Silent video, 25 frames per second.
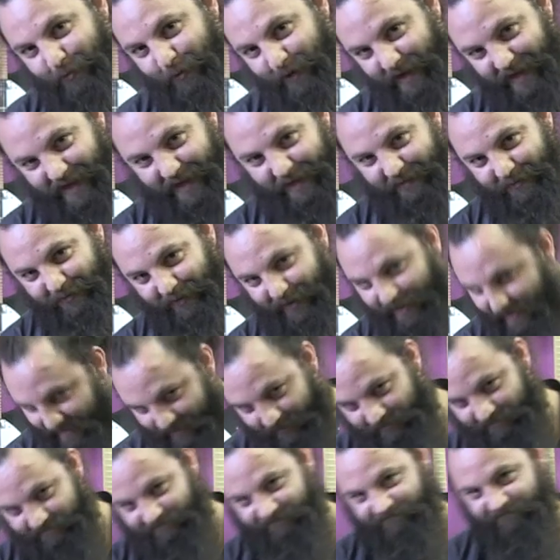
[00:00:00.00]
really fun,
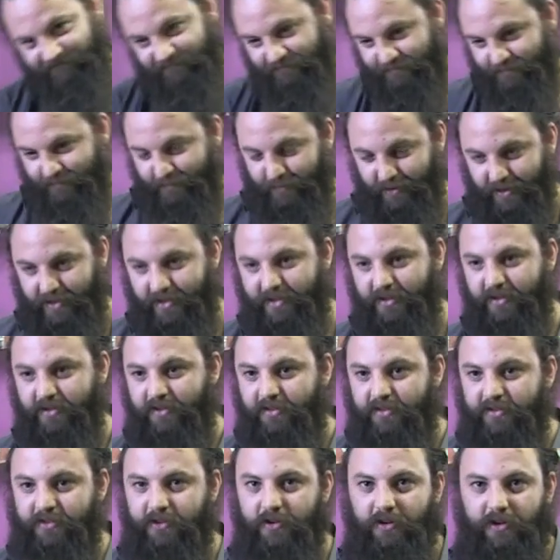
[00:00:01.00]

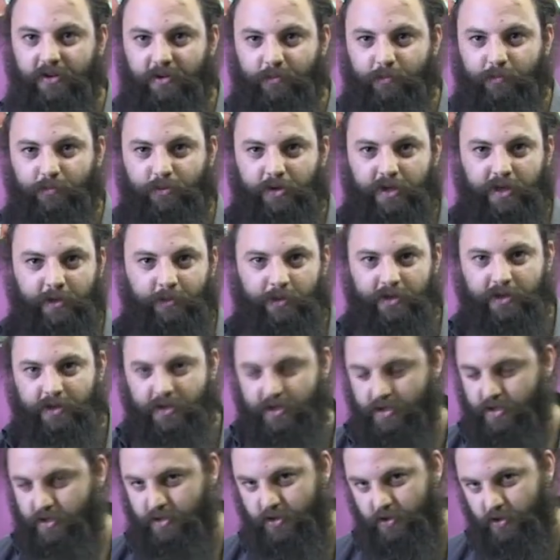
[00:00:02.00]
because you can pretty
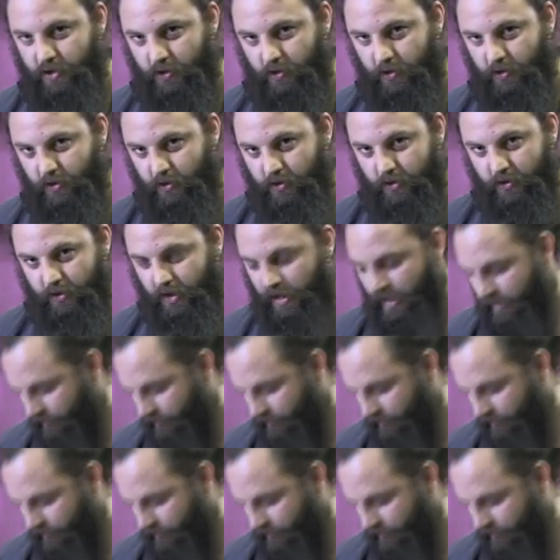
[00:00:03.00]
much do